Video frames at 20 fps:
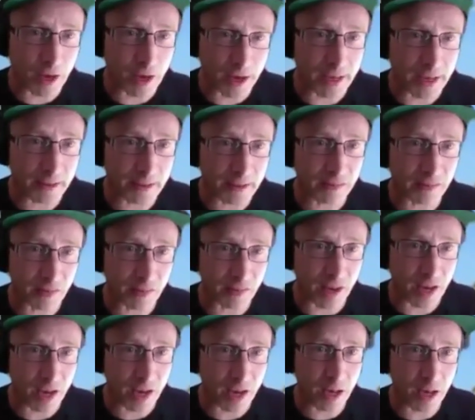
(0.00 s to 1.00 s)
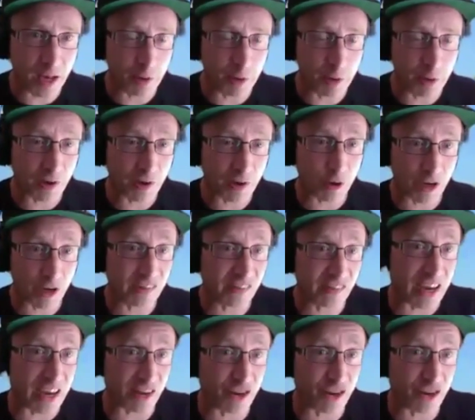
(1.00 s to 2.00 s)
his material is
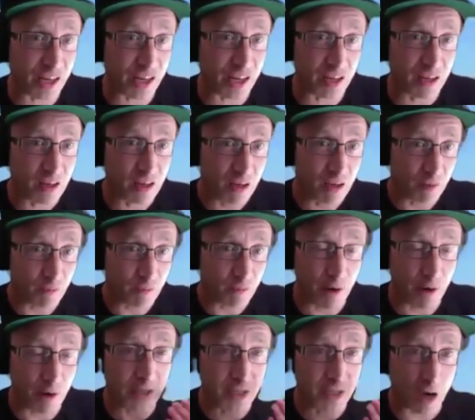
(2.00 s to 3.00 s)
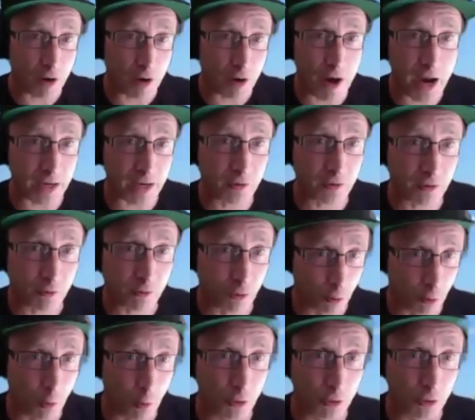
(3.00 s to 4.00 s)
actually very direct
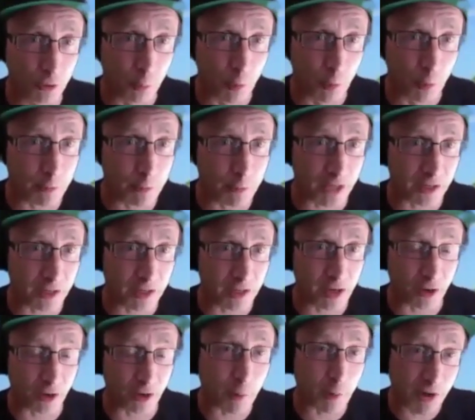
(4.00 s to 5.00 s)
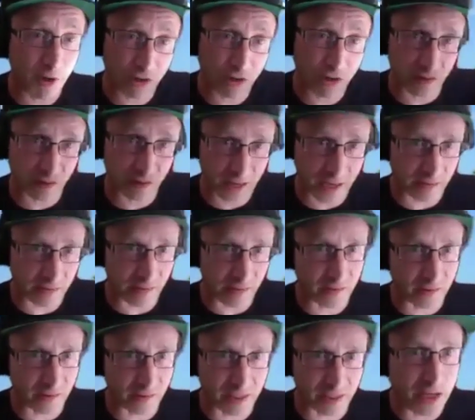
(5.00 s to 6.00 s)
towards women, you know, especially as it gets
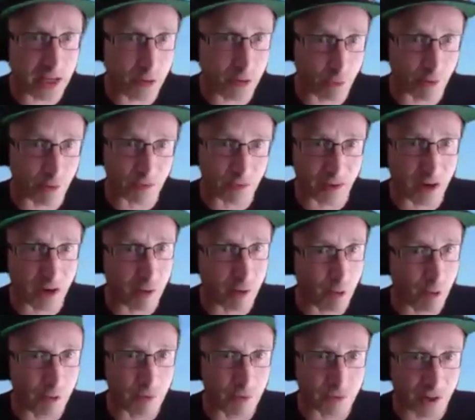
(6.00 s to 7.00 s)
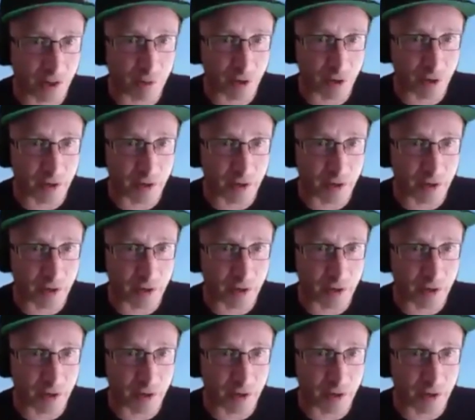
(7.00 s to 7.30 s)
into Dangerous Era and stuff like